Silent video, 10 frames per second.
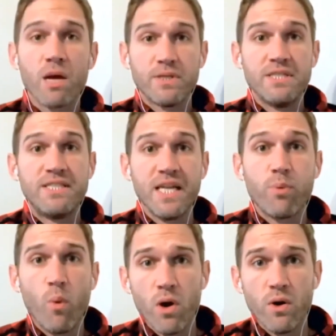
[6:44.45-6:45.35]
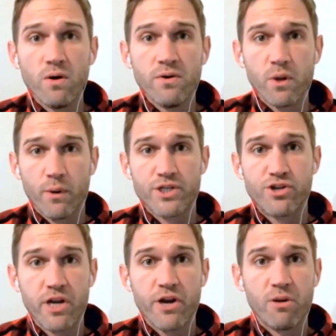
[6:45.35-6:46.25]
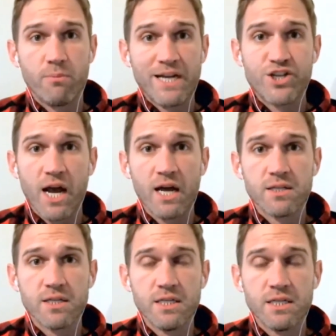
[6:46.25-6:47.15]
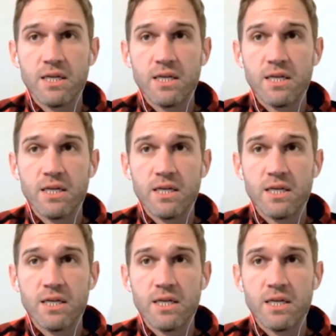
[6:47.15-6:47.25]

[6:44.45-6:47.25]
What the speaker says: up a deep wound or a trigger in my childhood.